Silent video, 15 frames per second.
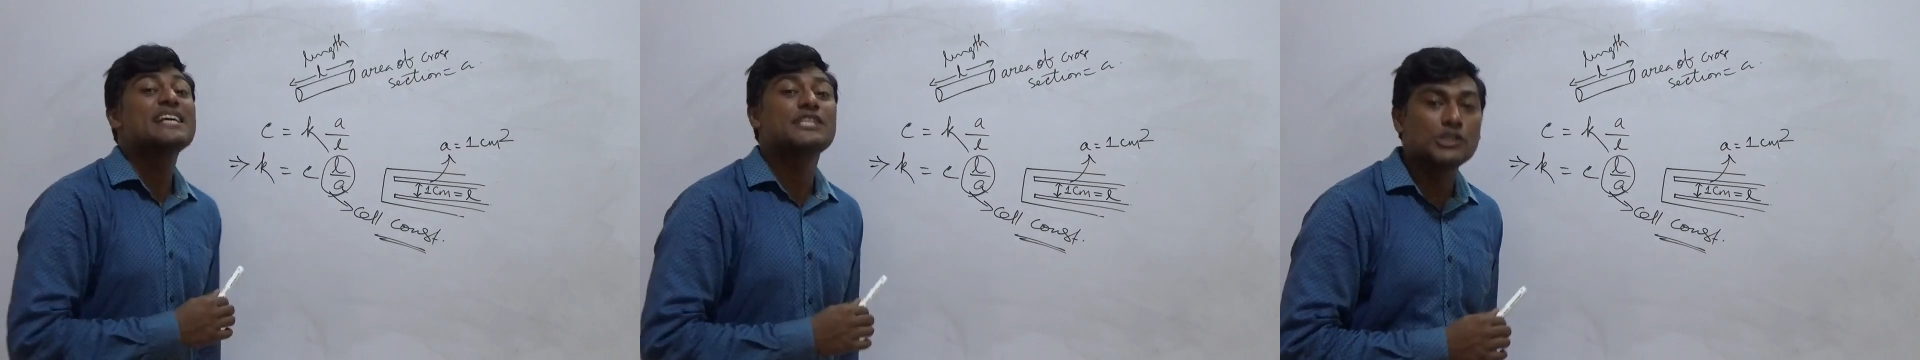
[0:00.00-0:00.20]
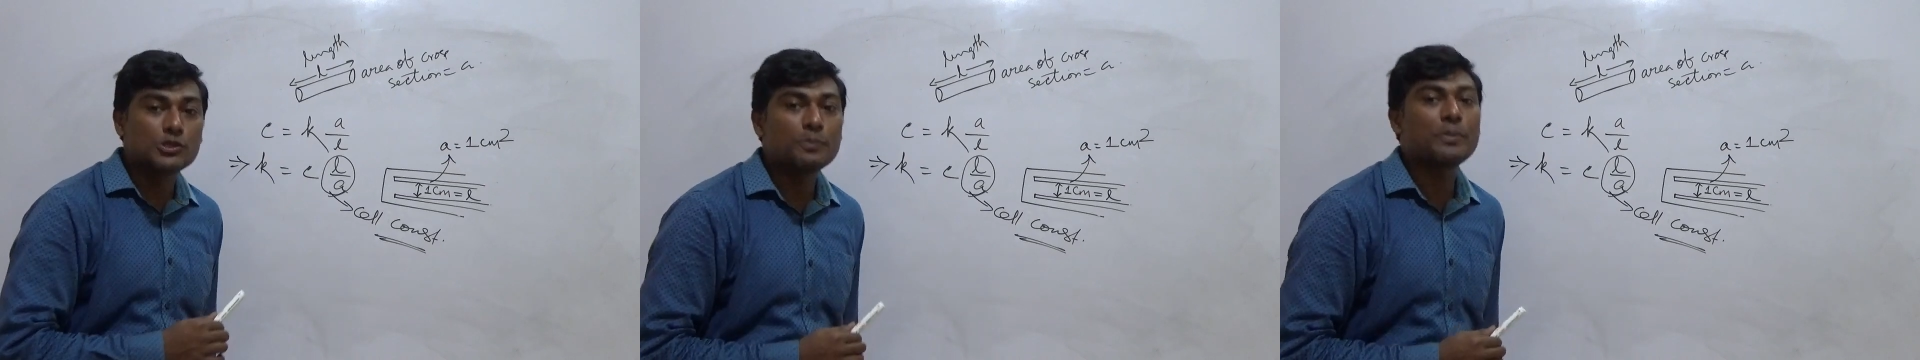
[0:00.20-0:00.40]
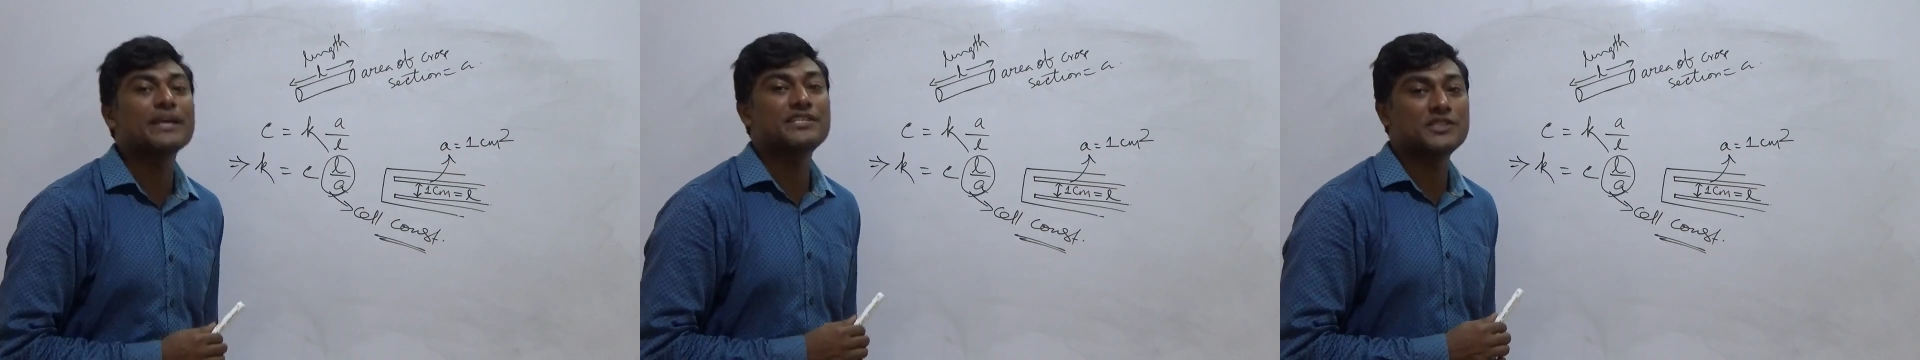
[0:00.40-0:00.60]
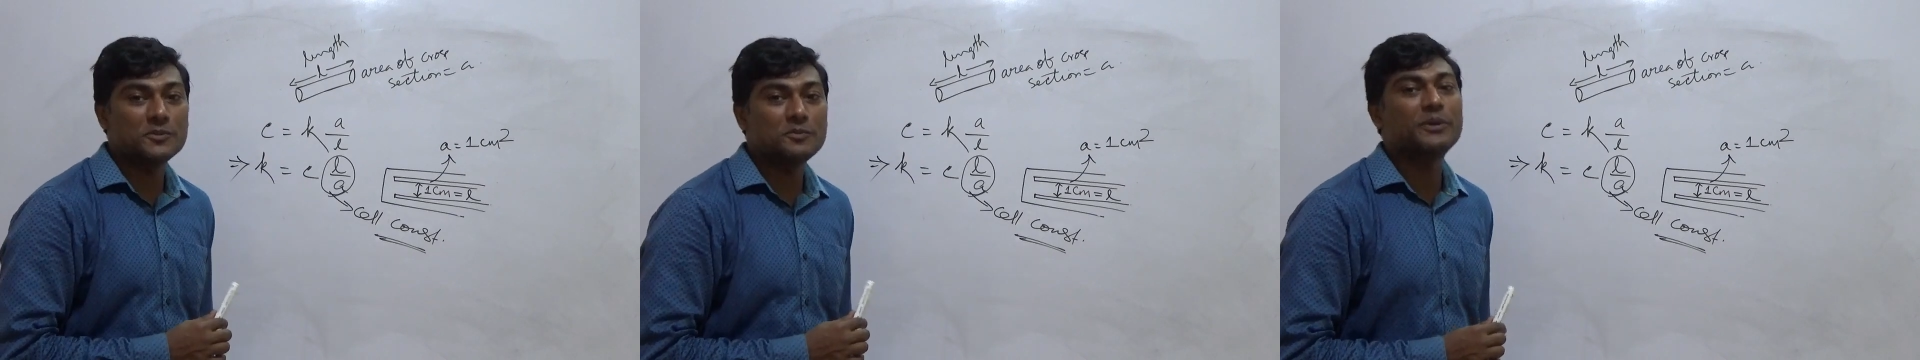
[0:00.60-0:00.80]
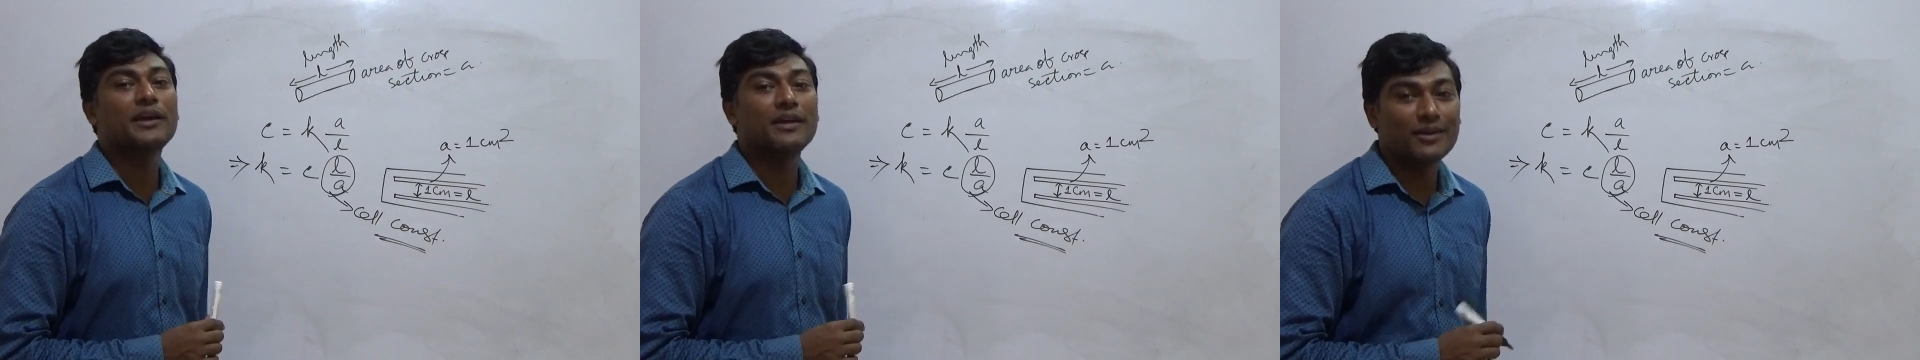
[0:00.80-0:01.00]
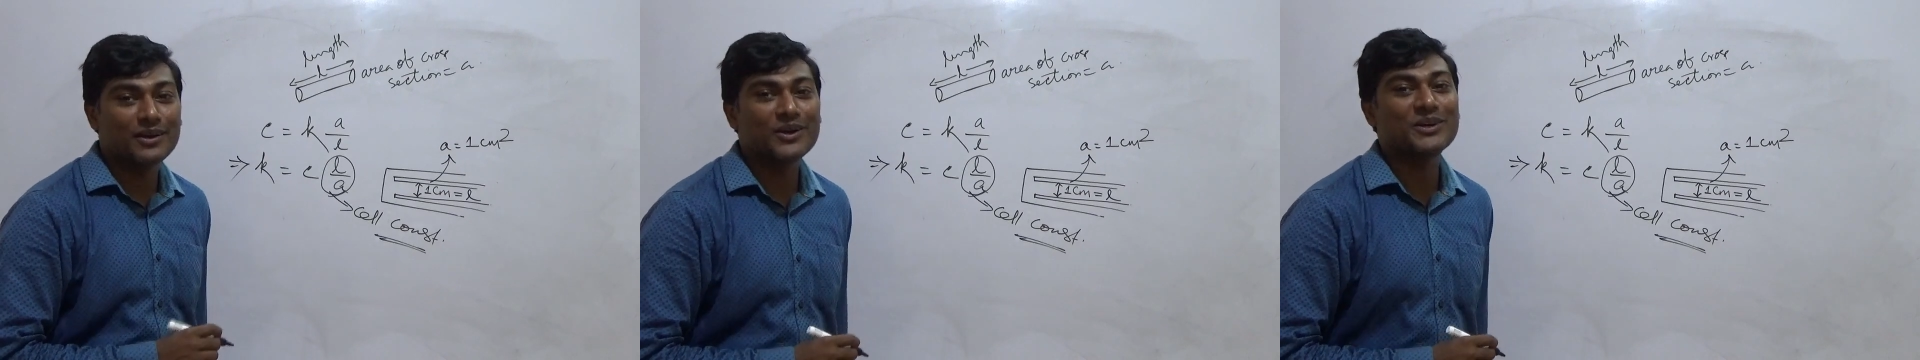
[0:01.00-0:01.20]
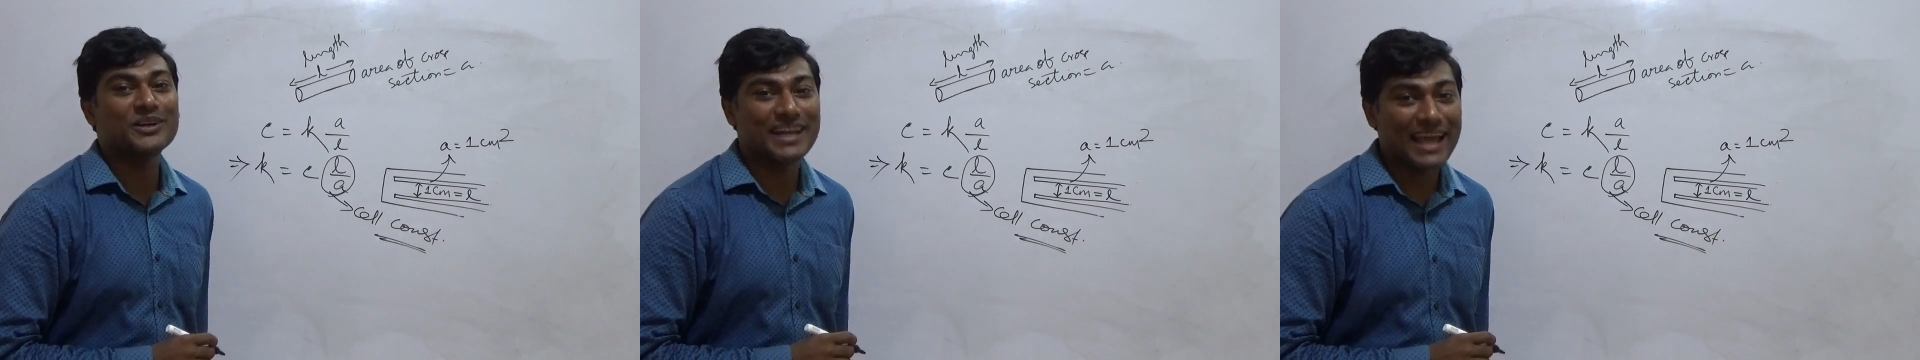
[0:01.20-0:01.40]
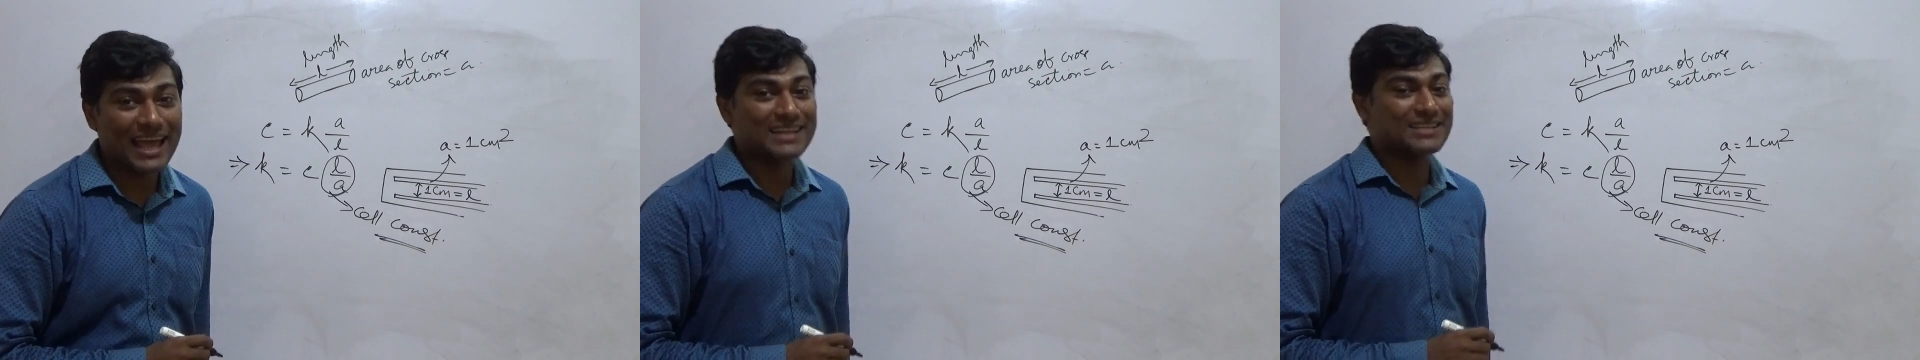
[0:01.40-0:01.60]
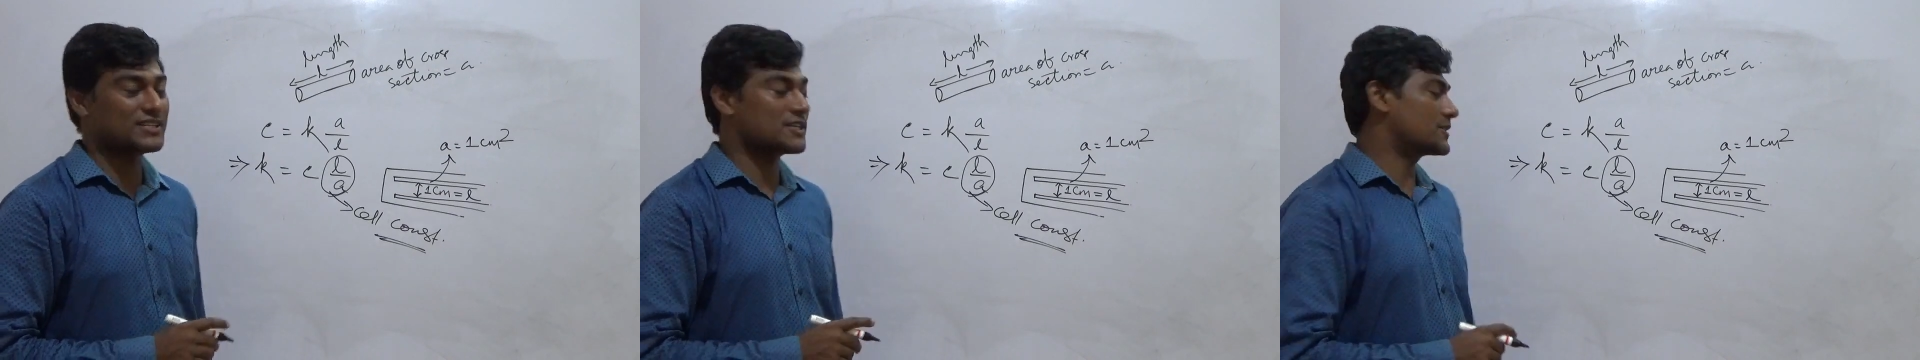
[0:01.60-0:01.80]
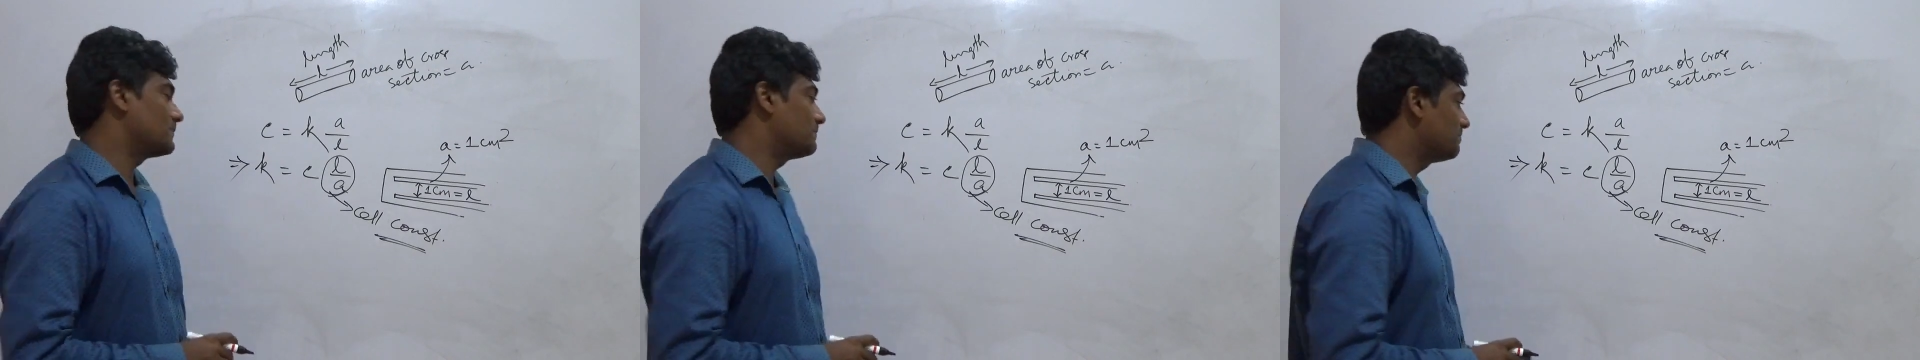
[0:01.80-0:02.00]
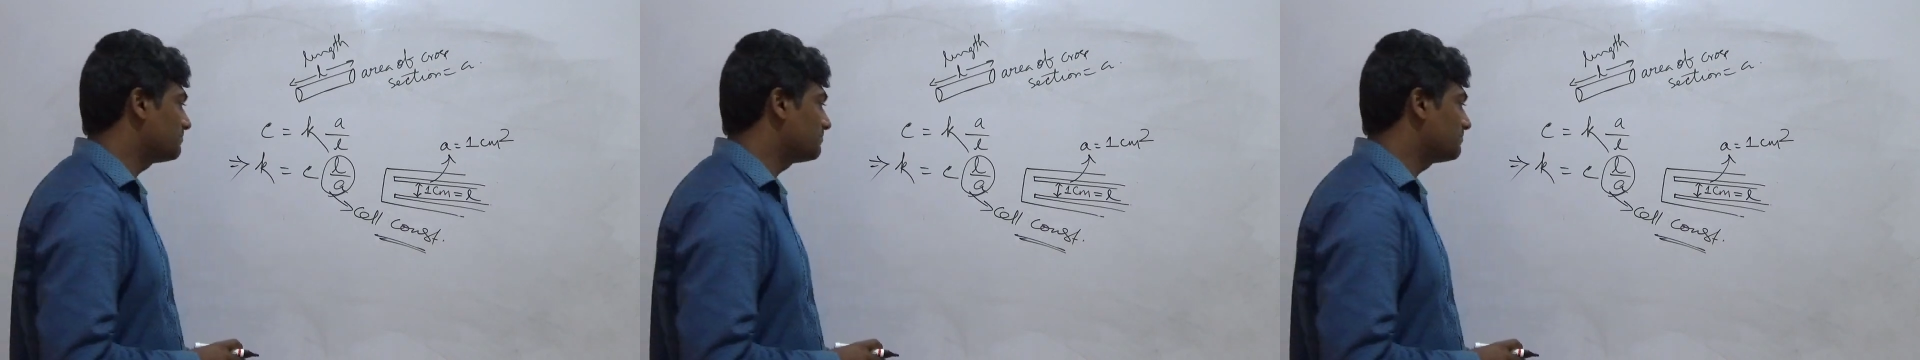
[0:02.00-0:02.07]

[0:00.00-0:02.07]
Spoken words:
specific conductance.